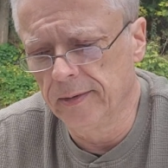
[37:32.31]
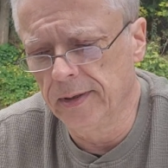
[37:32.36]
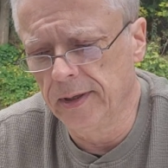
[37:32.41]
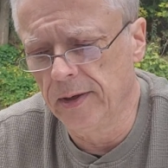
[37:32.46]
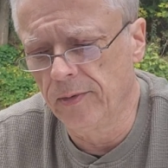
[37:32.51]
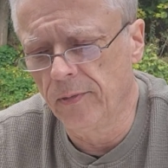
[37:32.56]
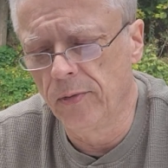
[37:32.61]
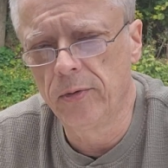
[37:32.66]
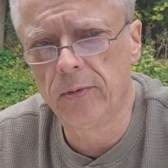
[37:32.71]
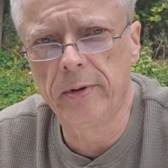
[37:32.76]

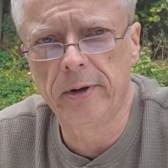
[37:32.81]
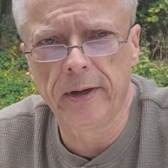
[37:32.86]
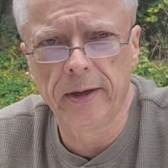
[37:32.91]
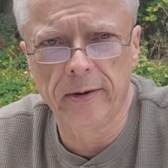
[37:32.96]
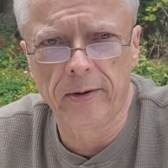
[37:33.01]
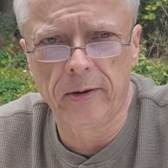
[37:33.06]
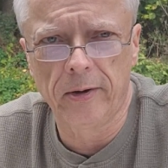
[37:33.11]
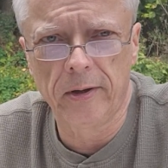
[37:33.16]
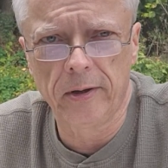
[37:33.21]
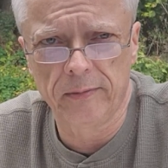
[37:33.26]
and ruining
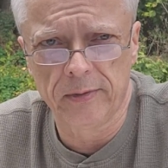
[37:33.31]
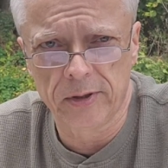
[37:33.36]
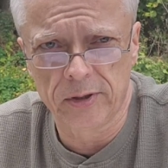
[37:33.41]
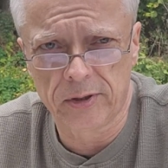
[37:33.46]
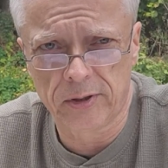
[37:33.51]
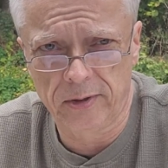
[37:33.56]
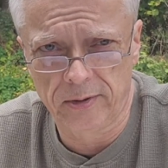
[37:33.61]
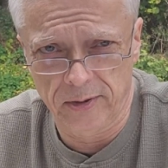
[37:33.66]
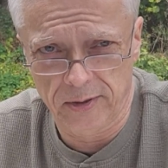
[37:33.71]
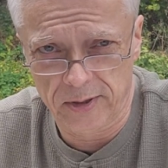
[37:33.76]
all of
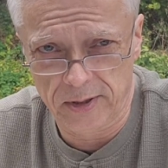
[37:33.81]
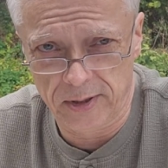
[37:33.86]
his good